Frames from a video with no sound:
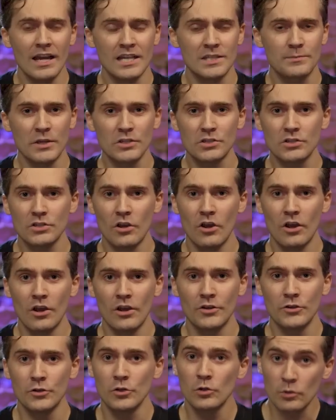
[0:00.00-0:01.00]
Especially
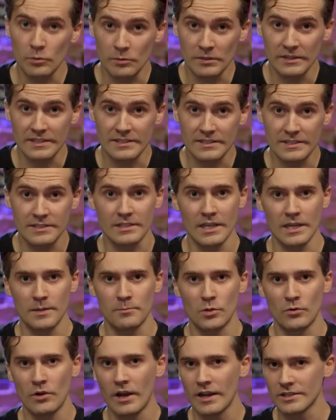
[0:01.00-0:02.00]
on newer releases like
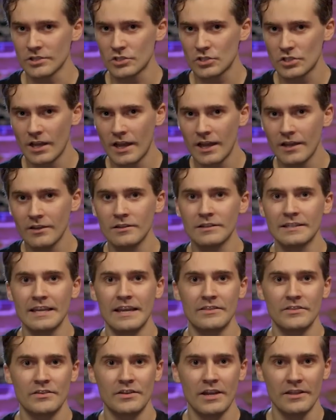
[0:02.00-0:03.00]
Pariah's Child
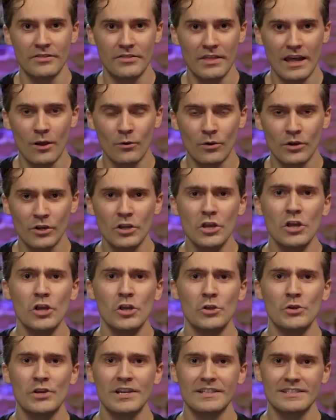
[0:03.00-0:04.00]
and The Ninth Hour,
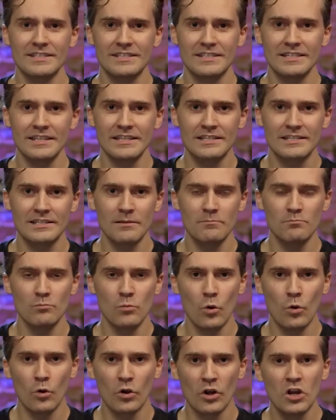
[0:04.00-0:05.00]
you get to see some
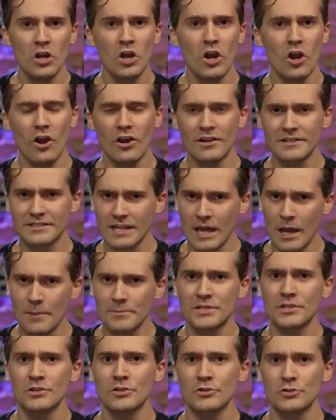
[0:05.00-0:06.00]
more odd time
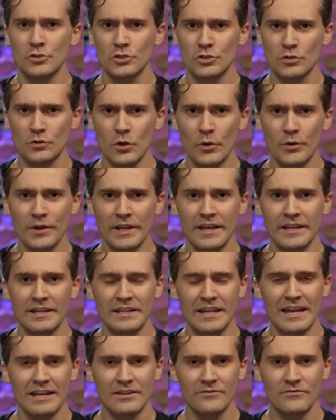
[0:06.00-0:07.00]
signatures thrown in
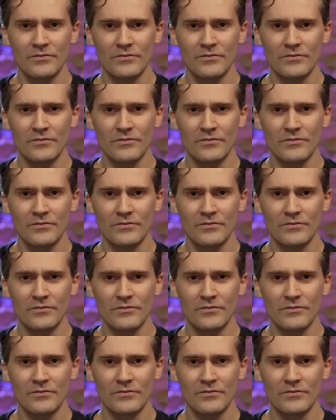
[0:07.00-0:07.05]
and a